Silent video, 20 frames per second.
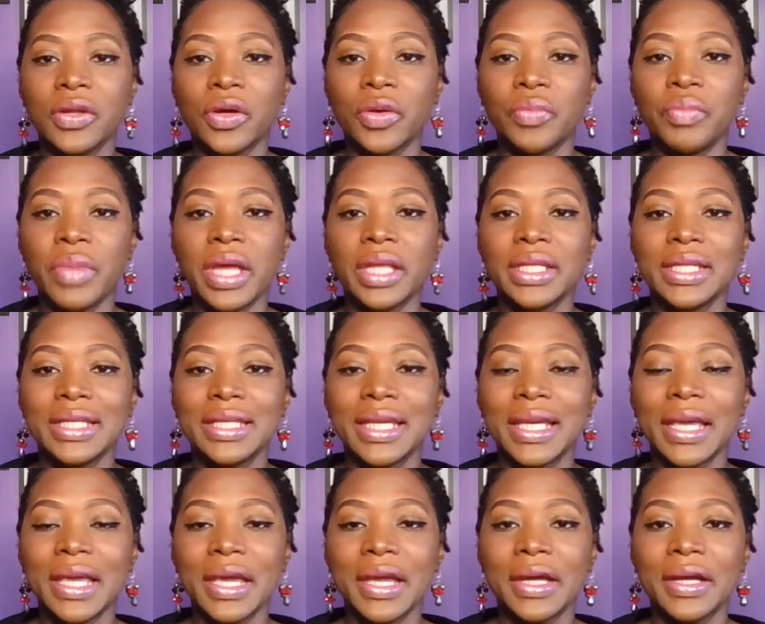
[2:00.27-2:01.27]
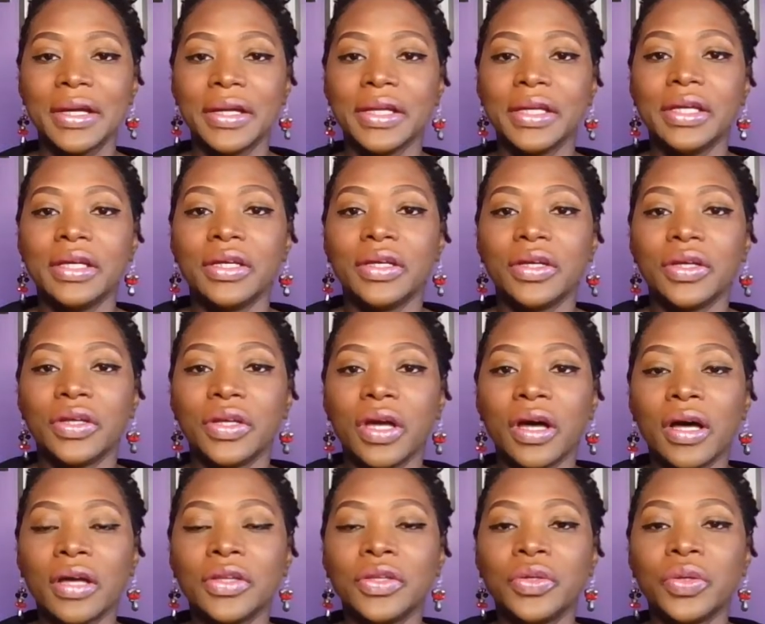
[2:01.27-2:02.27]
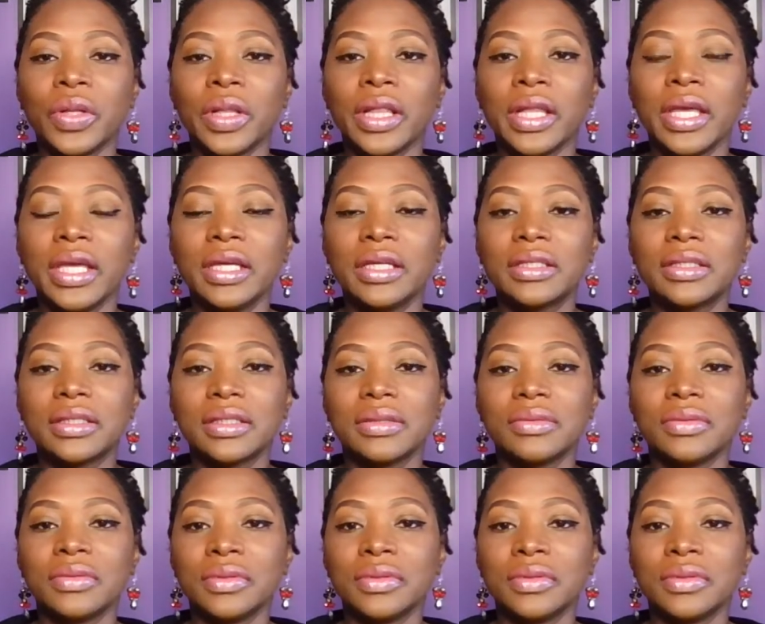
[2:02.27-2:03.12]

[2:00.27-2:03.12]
or Medicare. You're linked